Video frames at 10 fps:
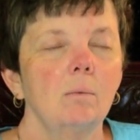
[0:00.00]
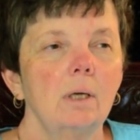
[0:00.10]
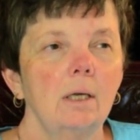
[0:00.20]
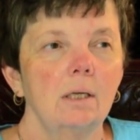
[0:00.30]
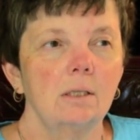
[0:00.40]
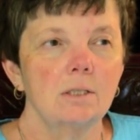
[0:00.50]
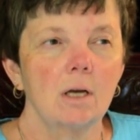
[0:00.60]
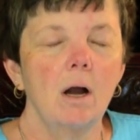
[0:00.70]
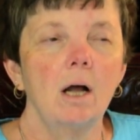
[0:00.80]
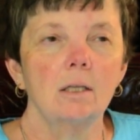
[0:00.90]
And into
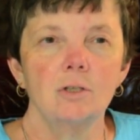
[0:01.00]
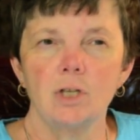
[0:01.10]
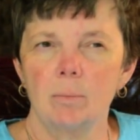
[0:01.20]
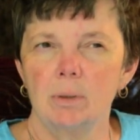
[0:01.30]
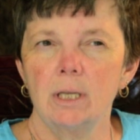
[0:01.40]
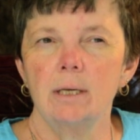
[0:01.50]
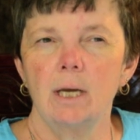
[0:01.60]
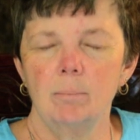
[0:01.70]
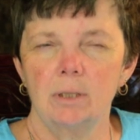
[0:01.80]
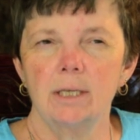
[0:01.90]
college, I
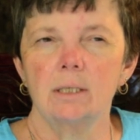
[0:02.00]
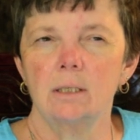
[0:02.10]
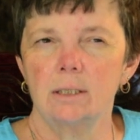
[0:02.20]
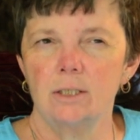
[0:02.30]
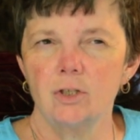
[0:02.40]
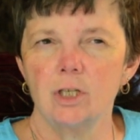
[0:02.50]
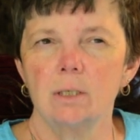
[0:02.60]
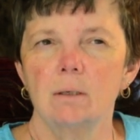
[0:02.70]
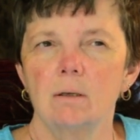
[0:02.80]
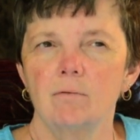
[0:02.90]
played
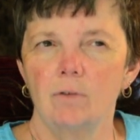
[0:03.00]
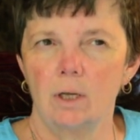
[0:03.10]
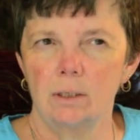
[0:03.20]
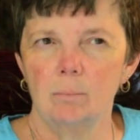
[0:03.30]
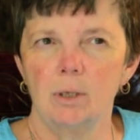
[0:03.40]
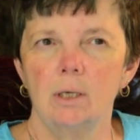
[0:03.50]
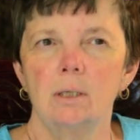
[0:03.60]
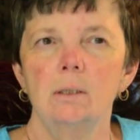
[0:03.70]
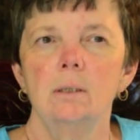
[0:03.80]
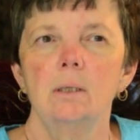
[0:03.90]
collegiate volleyball